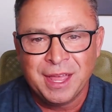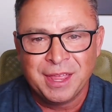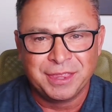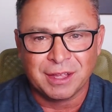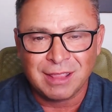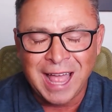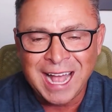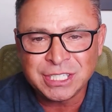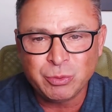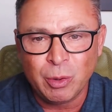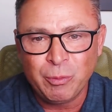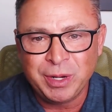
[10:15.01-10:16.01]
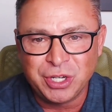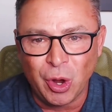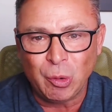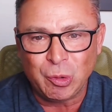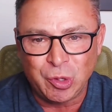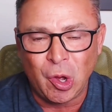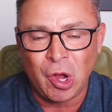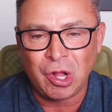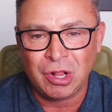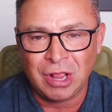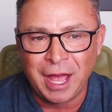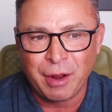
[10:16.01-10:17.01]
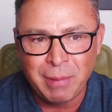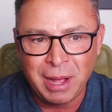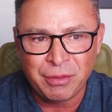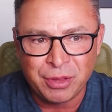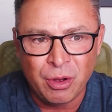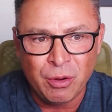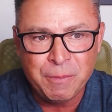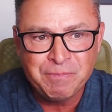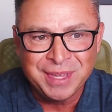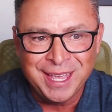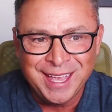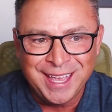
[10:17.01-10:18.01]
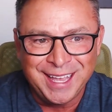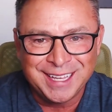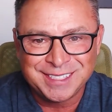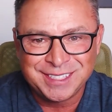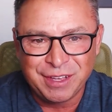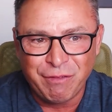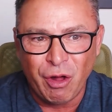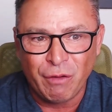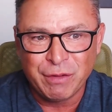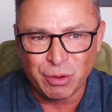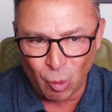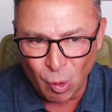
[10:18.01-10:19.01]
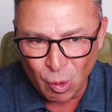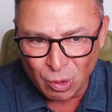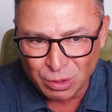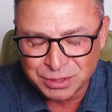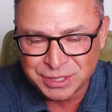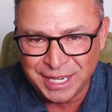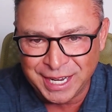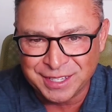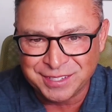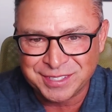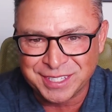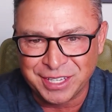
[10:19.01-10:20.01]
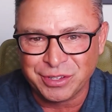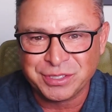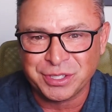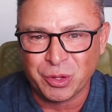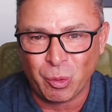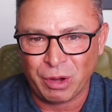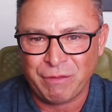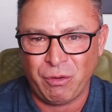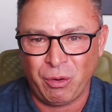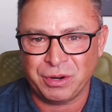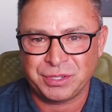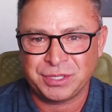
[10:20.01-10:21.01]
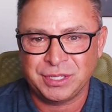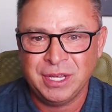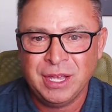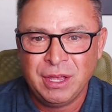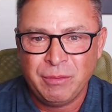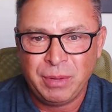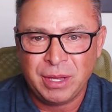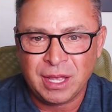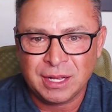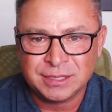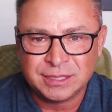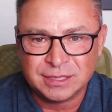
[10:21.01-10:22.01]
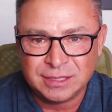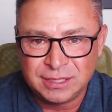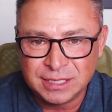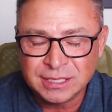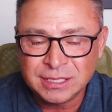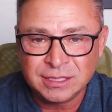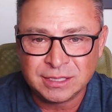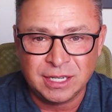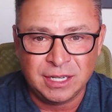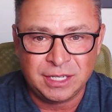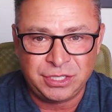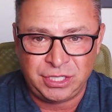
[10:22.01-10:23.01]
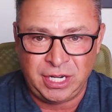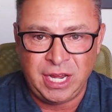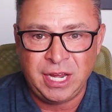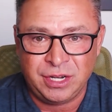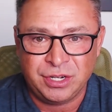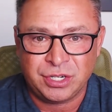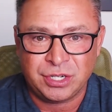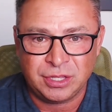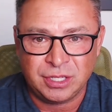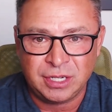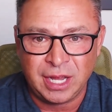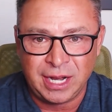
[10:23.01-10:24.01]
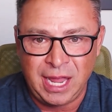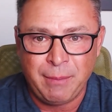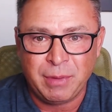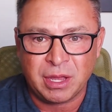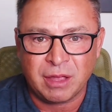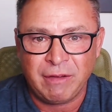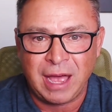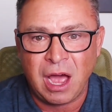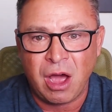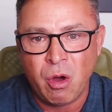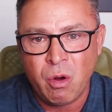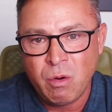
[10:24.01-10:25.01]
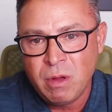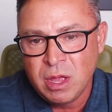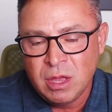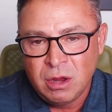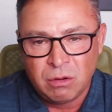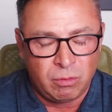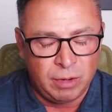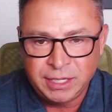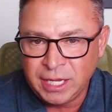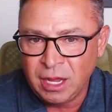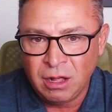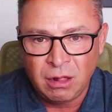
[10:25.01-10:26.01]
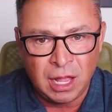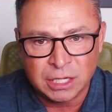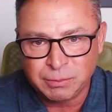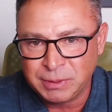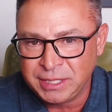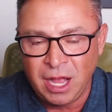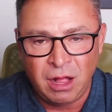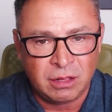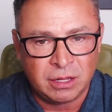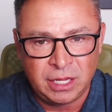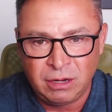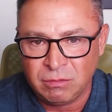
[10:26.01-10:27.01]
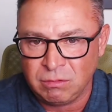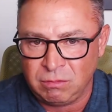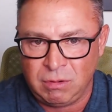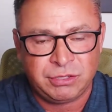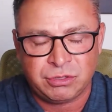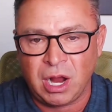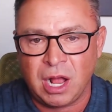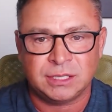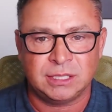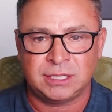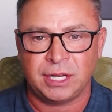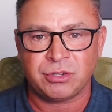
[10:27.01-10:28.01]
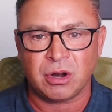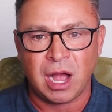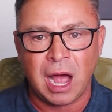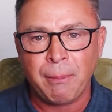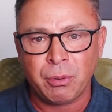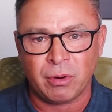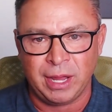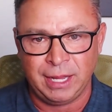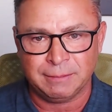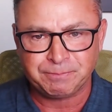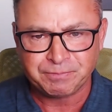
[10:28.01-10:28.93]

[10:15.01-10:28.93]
The last one we don't talk a lot about, though, is the evolving roles and the skills in the workforce, because this is going to change the dynamic of how retail, hospitality, restaurants, et cetera, operate